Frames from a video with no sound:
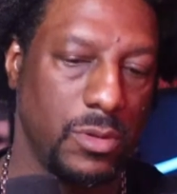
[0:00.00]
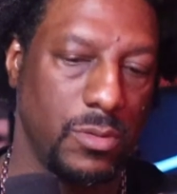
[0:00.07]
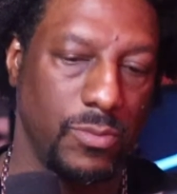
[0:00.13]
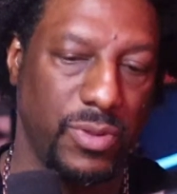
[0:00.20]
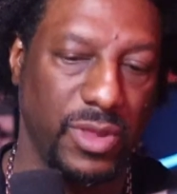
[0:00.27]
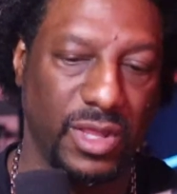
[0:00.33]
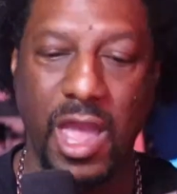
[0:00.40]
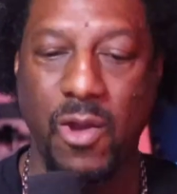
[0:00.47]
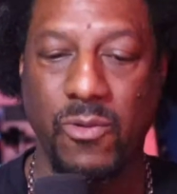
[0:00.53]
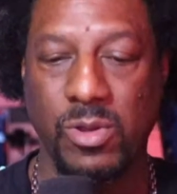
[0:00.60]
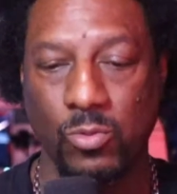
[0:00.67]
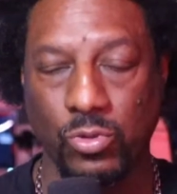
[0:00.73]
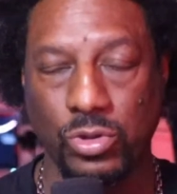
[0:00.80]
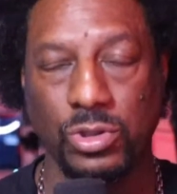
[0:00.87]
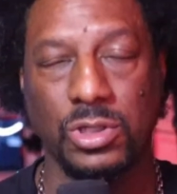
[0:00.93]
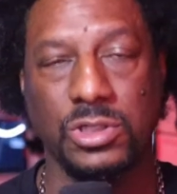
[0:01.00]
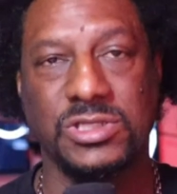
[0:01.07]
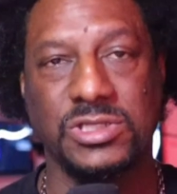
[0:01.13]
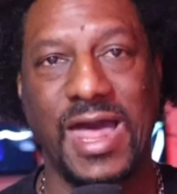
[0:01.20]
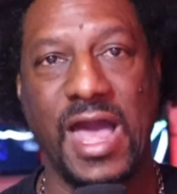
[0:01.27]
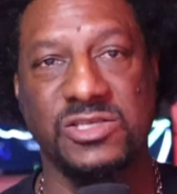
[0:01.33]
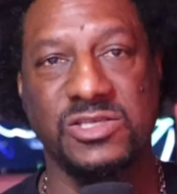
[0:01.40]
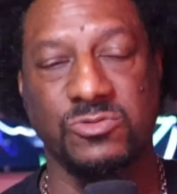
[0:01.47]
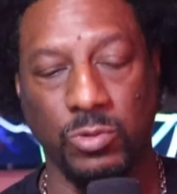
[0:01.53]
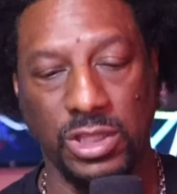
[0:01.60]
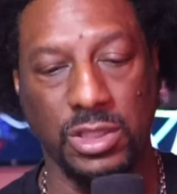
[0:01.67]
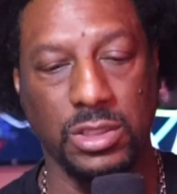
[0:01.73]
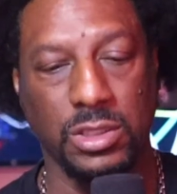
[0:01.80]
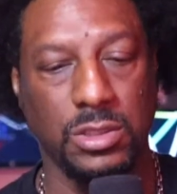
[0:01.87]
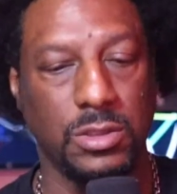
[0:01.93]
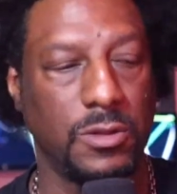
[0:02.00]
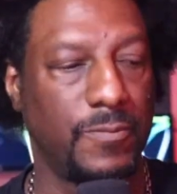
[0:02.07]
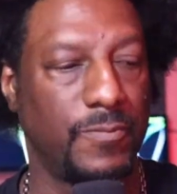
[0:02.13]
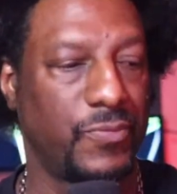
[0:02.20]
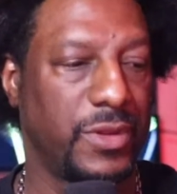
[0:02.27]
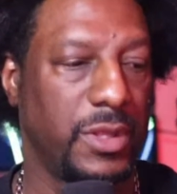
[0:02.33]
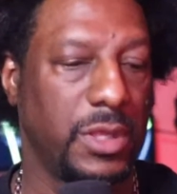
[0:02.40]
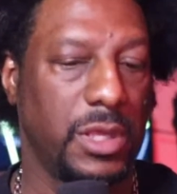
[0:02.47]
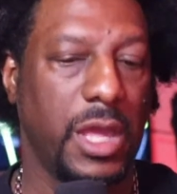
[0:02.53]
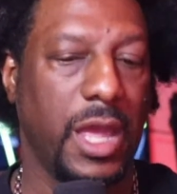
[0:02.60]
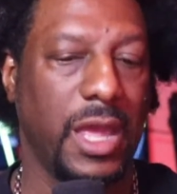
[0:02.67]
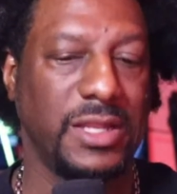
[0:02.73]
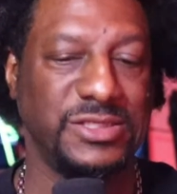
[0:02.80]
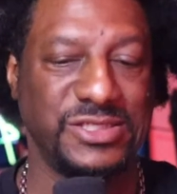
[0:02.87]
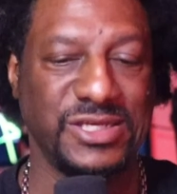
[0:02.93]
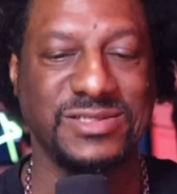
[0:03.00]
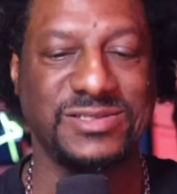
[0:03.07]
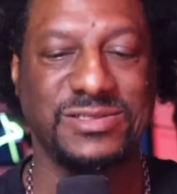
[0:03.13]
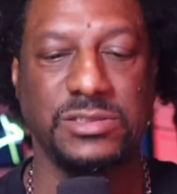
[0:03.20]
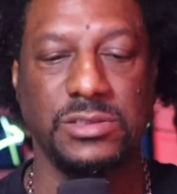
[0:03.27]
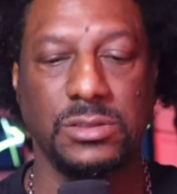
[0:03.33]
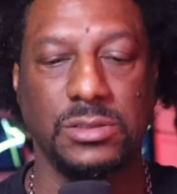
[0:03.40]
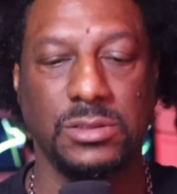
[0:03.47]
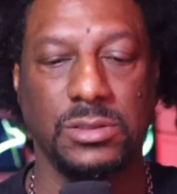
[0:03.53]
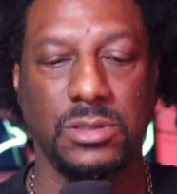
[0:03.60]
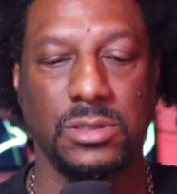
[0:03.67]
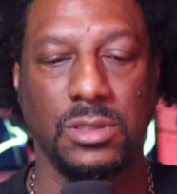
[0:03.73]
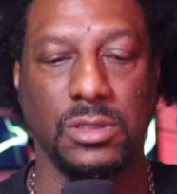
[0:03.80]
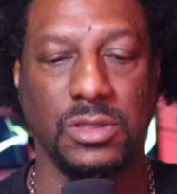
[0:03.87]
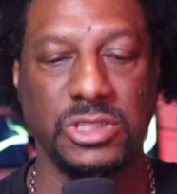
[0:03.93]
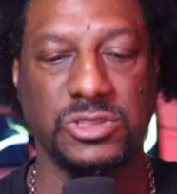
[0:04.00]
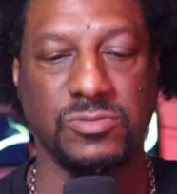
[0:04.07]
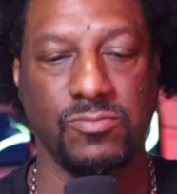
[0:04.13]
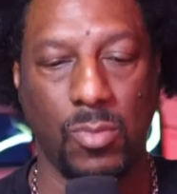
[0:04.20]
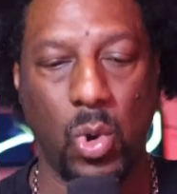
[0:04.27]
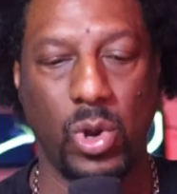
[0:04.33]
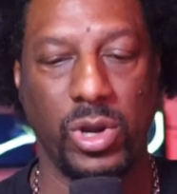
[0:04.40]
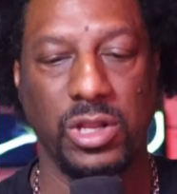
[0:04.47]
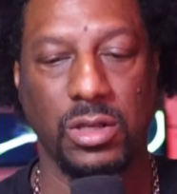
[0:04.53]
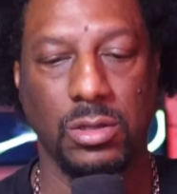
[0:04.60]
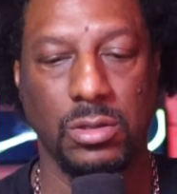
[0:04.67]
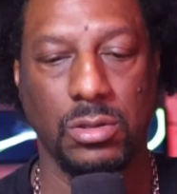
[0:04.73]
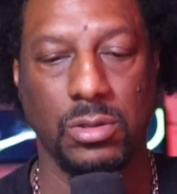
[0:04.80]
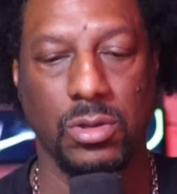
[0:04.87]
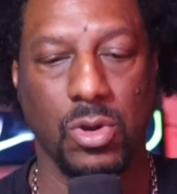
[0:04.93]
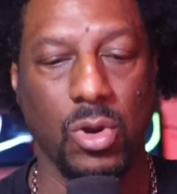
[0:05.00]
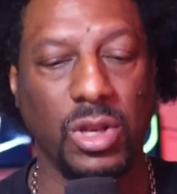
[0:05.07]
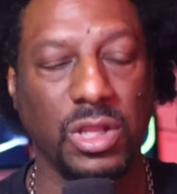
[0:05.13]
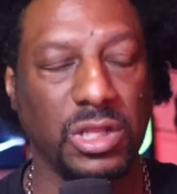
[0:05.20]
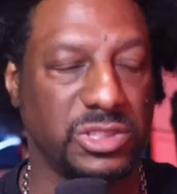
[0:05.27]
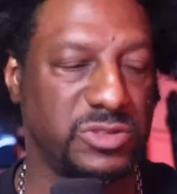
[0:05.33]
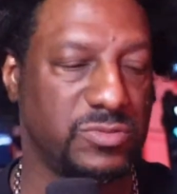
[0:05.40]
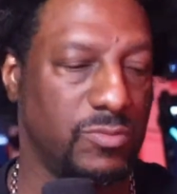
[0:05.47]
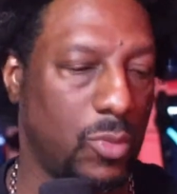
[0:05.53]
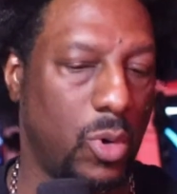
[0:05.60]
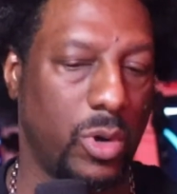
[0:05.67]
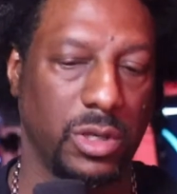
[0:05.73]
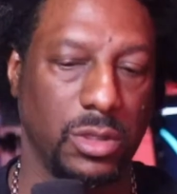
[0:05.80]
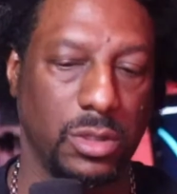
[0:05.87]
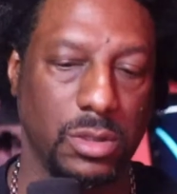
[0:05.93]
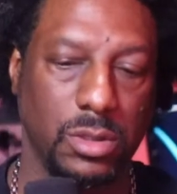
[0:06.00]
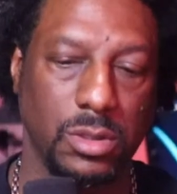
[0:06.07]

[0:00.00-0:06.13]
Big Larry Woods last week, and just this morning, early this morning,